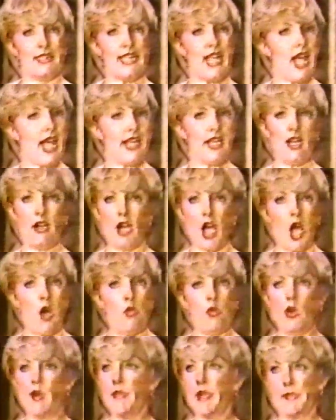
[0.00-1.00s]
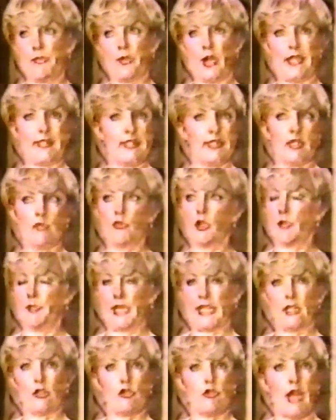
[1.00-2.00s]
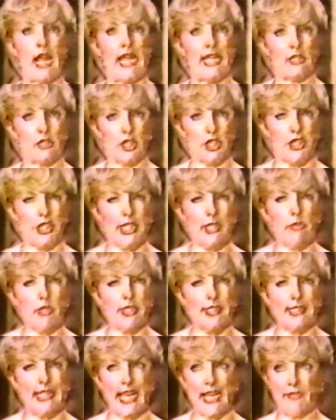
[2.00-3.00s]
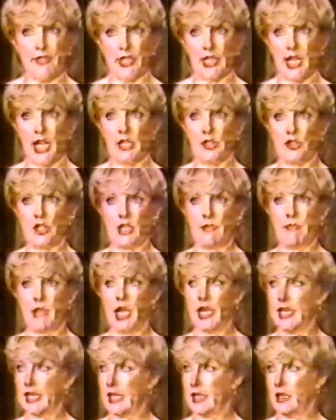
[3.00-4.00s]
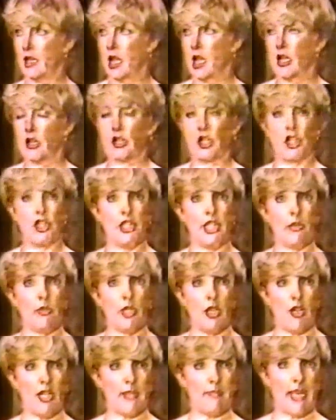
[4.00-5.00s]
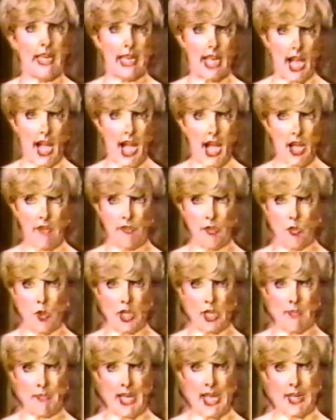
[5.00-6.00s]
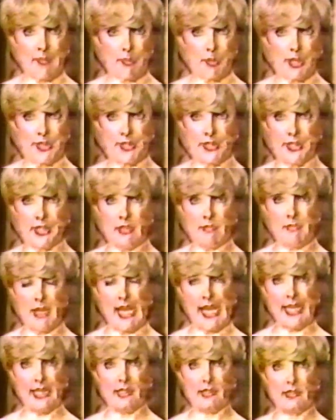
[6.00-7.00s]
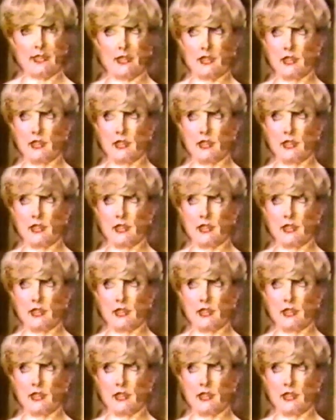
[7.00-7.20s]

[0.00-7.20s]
yeah and a, a woman president would be great because she would save the country money because she would only make half of what a man president makes.